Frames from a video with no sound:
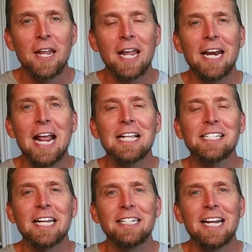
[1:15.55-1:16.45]

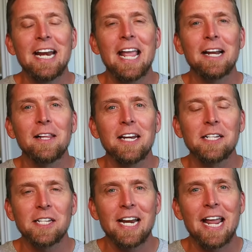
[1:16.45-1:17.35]
enhancing data
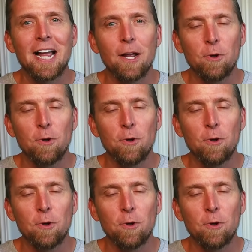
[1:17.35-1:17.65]
analytics and AI